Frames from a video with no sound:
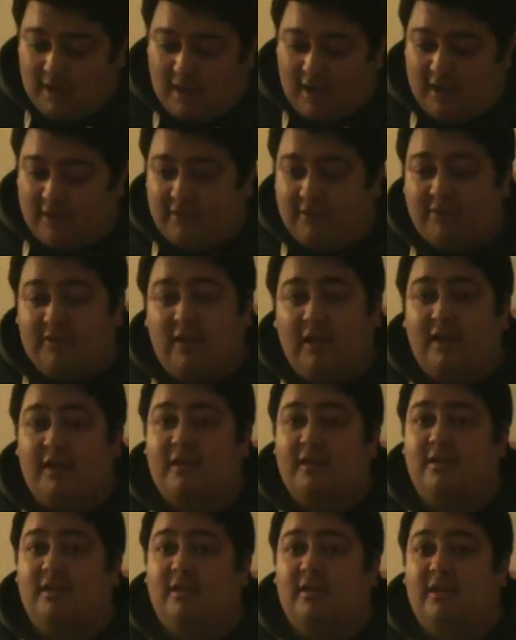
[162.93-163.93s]
I just
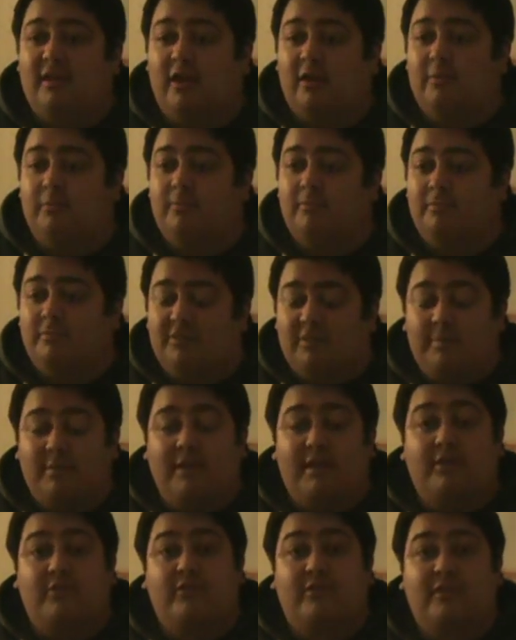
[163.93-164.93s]
thought,
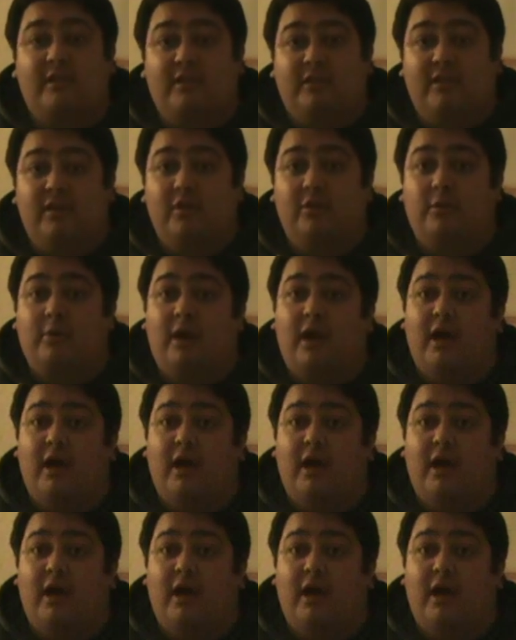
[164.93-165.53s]
something interesting to do.